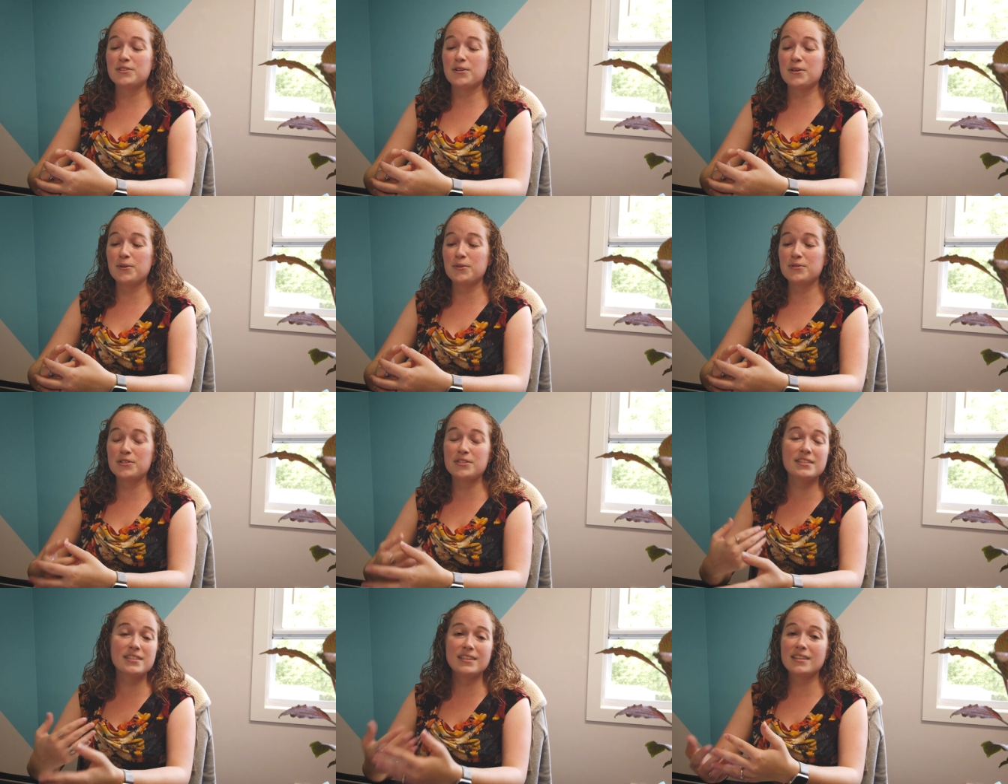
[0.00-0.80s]

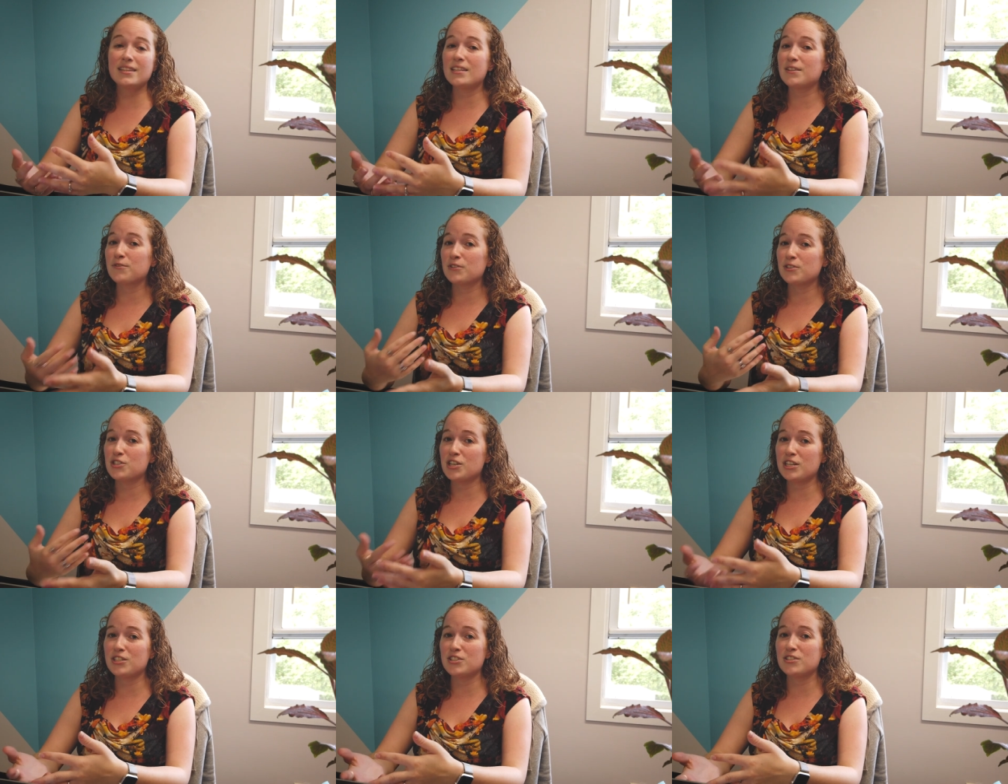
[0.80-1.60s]
So just seeing the
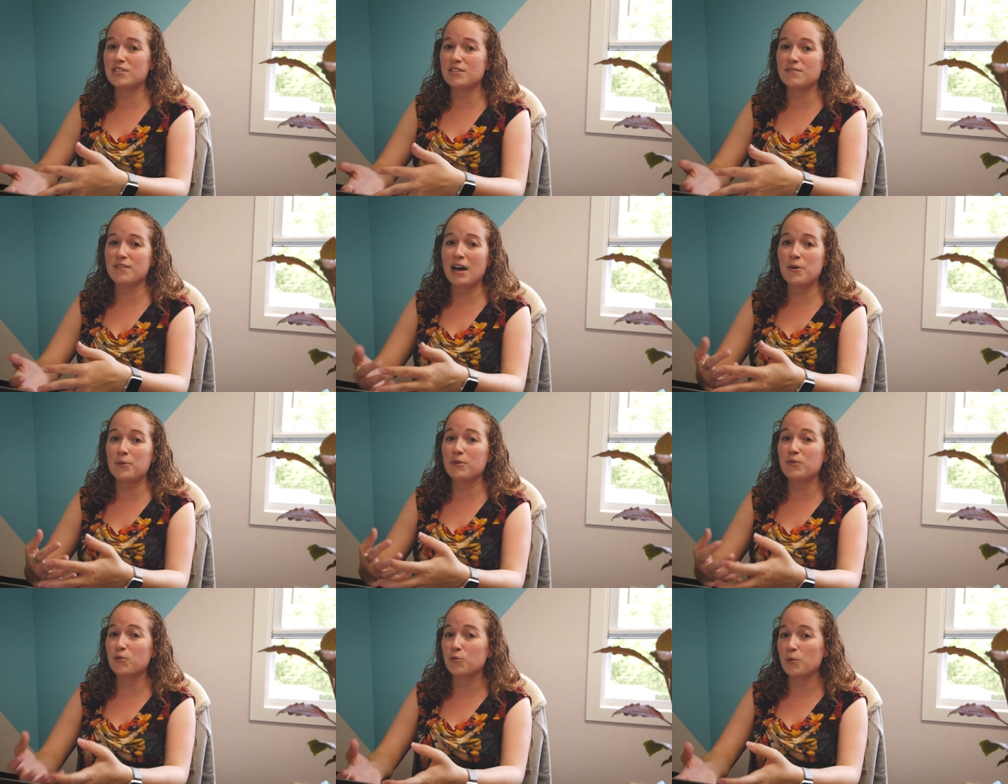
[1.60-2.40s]
different changes of
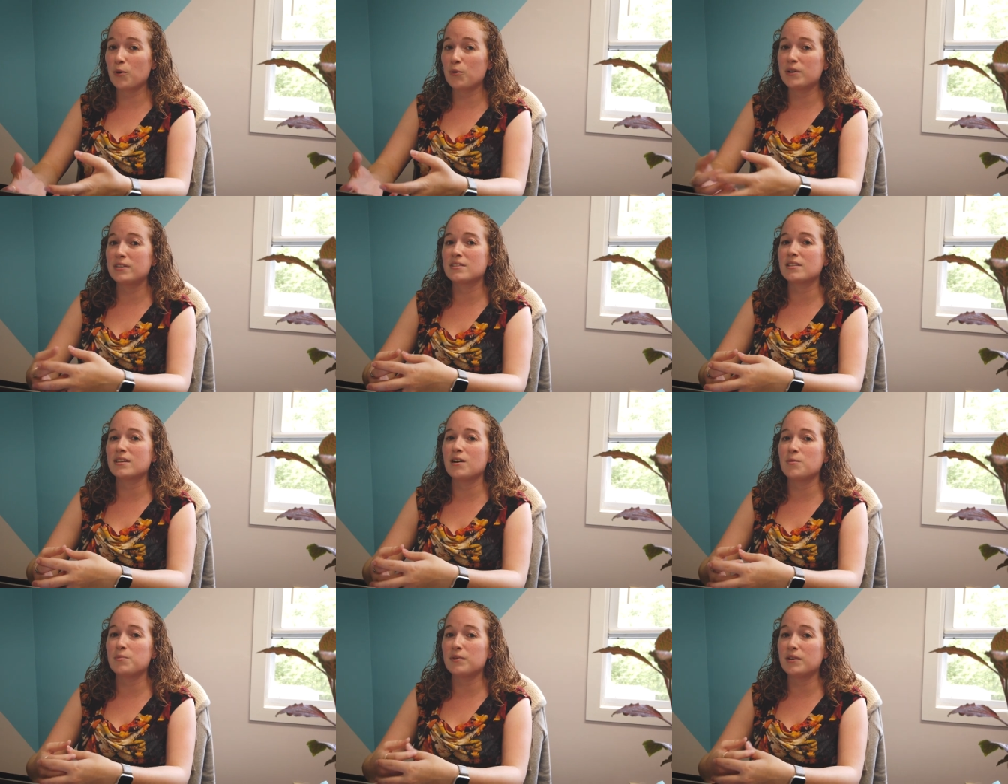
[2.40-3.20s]
how we've grown as
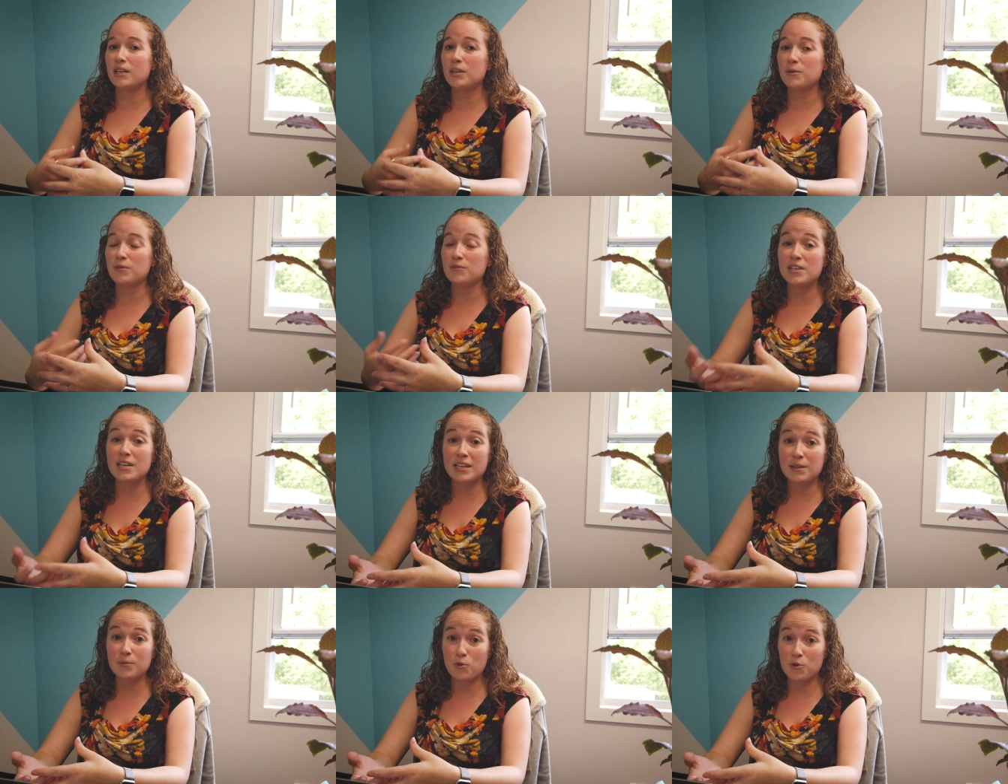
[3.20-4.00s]
a company, we've
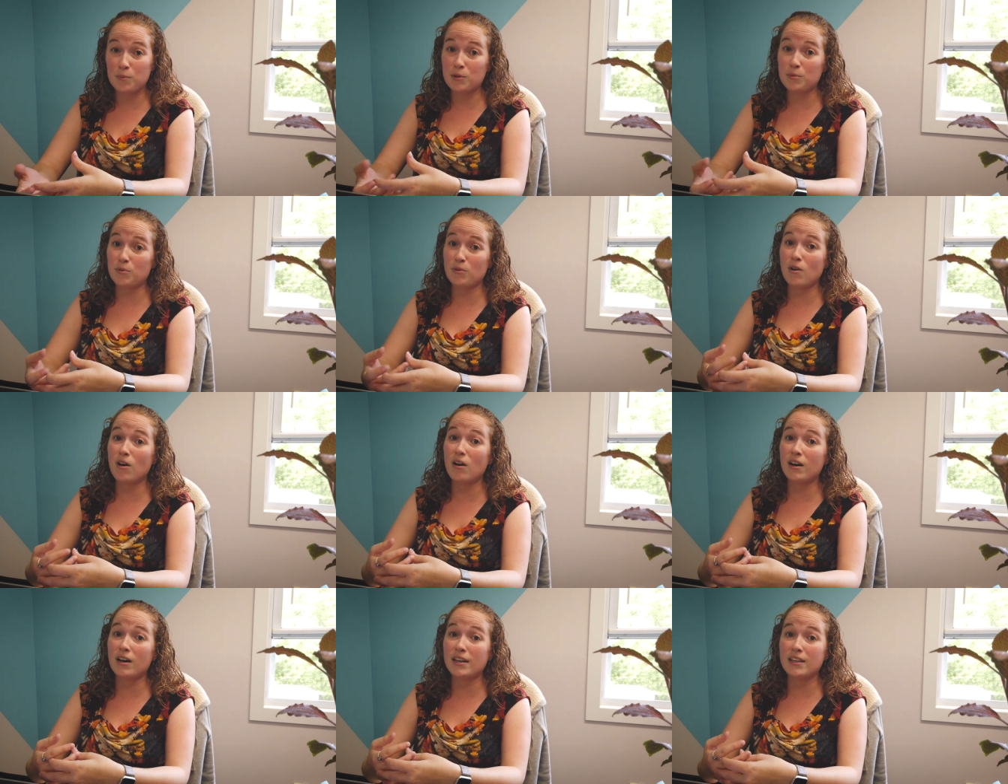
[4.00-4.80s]
taken more people
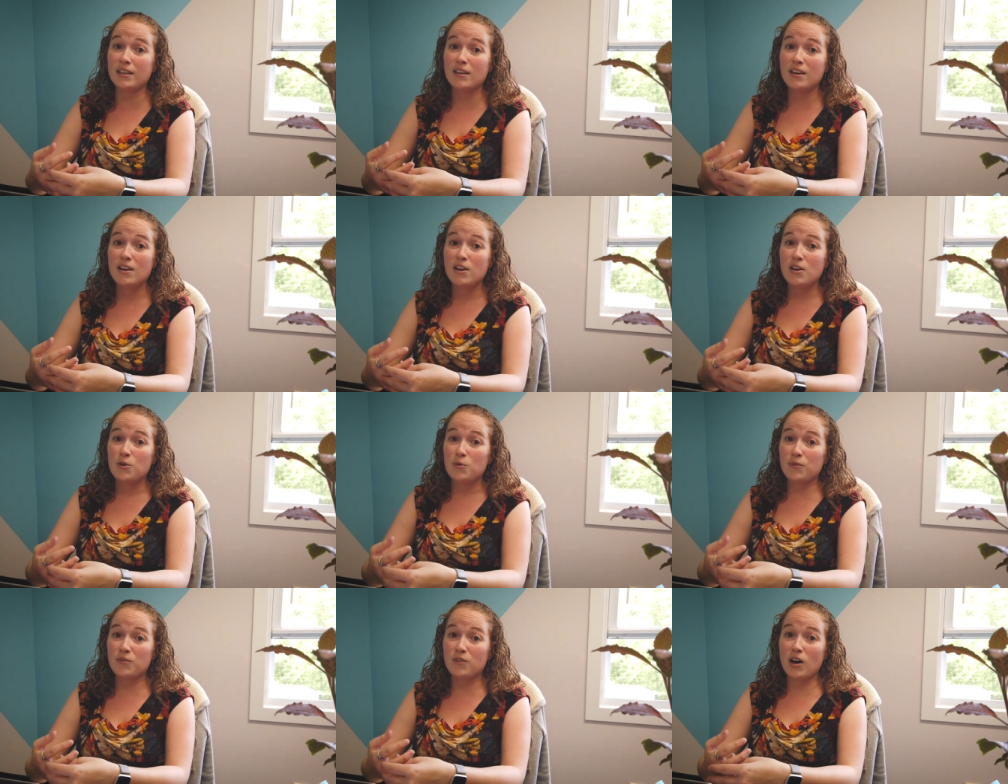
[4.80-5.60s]
on,
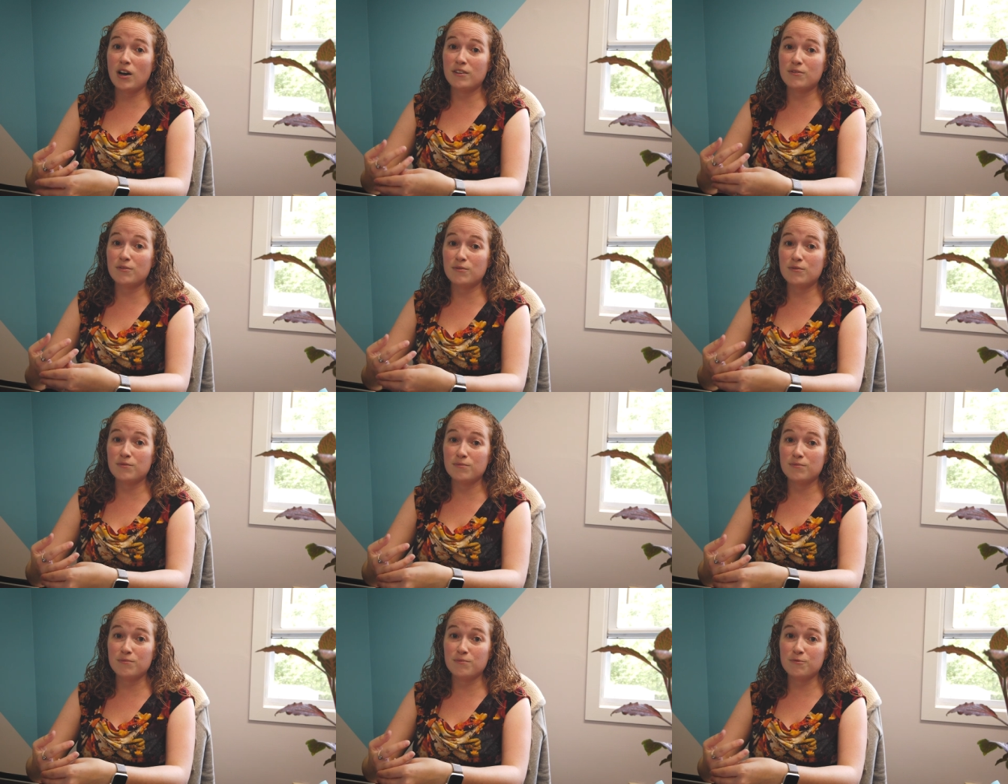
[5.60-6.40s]
we've
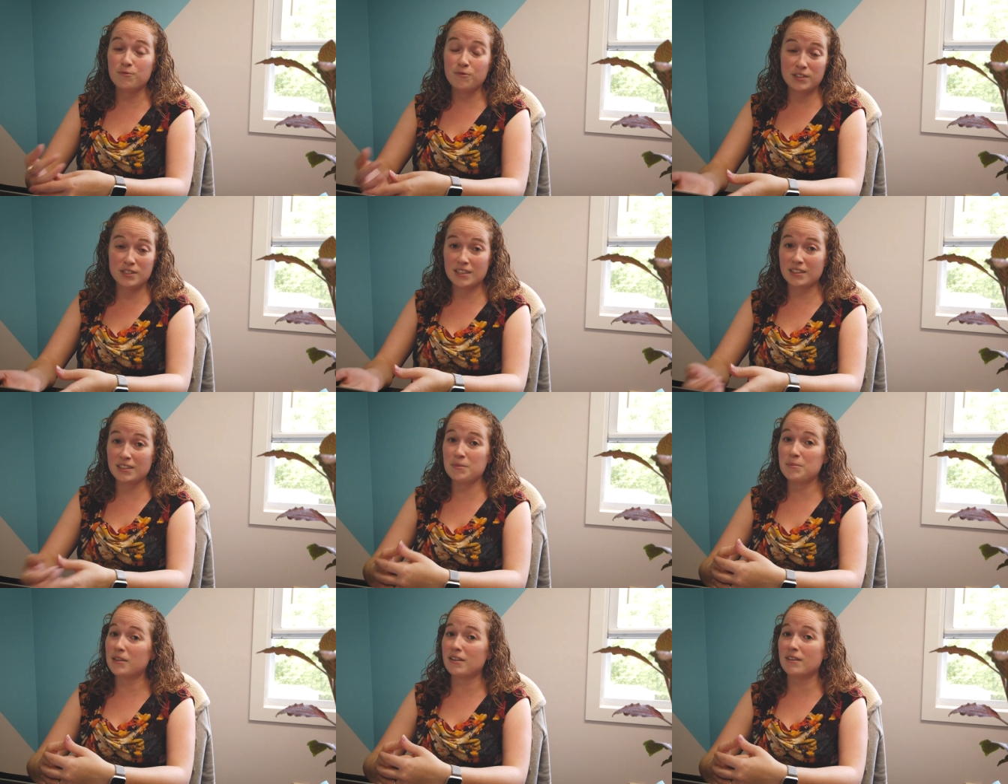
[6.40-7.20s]
gotten
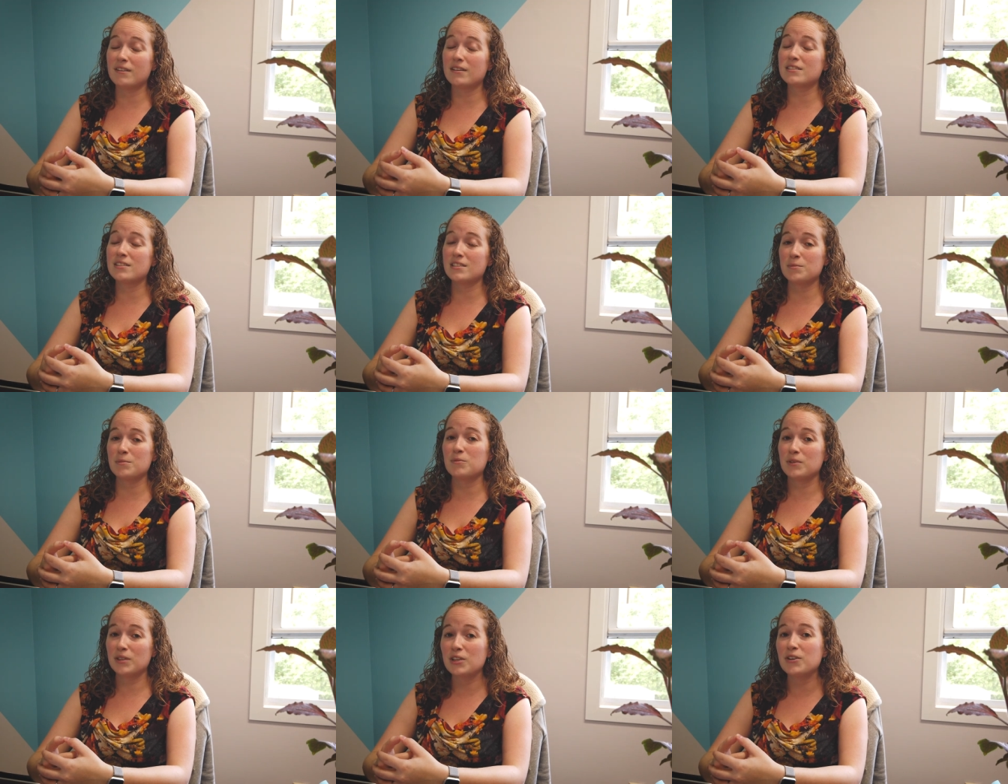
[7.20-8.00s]
physically bigger, it's
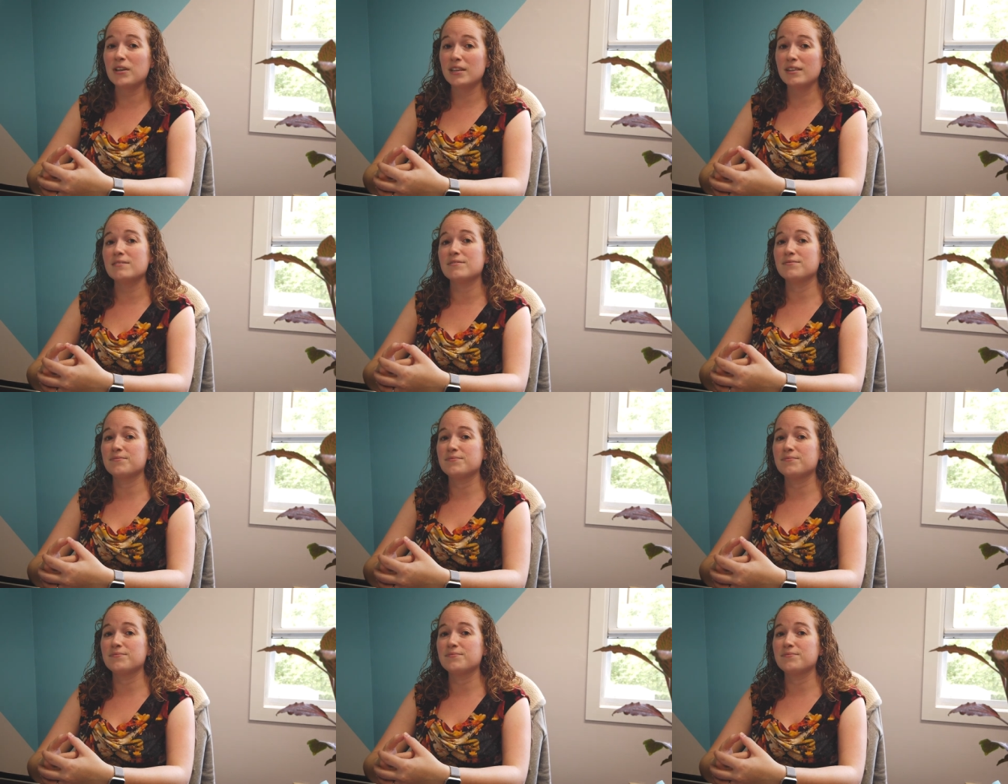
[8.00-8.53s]
just been really great.